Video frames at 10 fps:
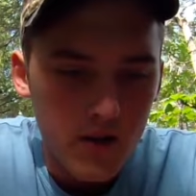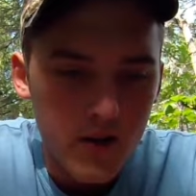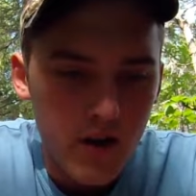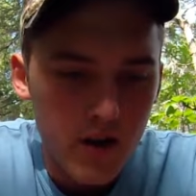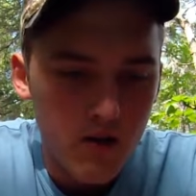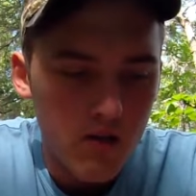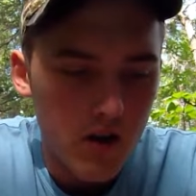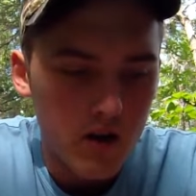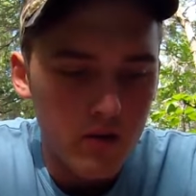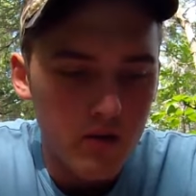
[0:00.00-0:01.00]
And today
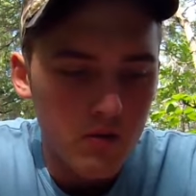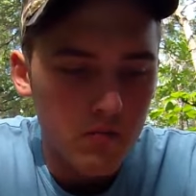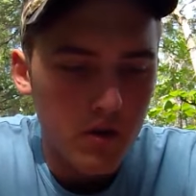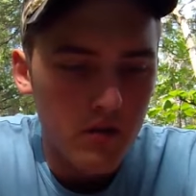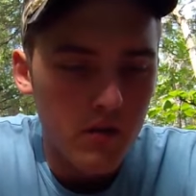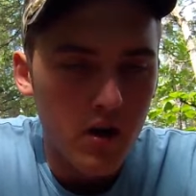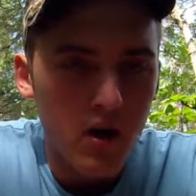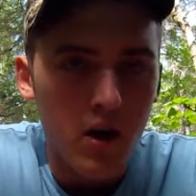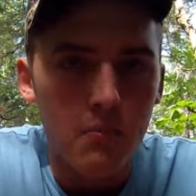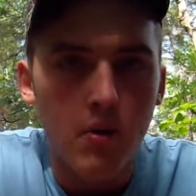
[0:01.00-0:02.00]
I'm going to do a bit of
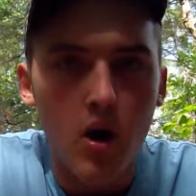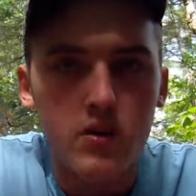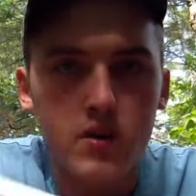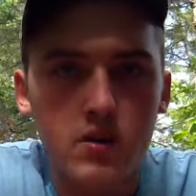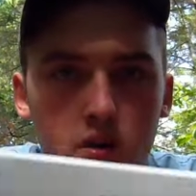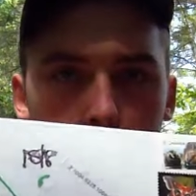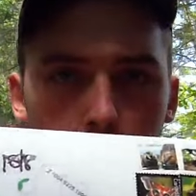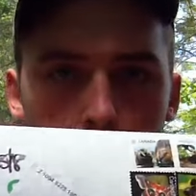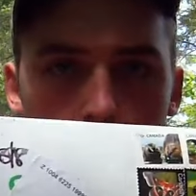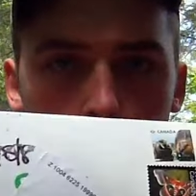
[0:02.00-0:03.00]
an unboxing,
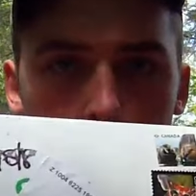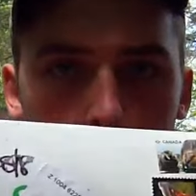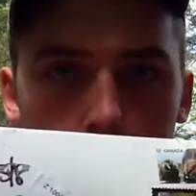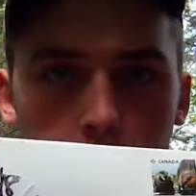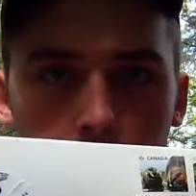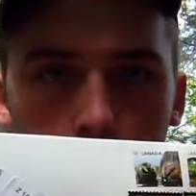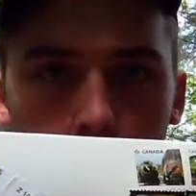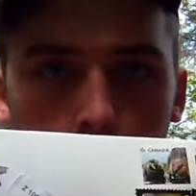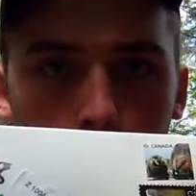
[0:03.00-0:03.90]
and then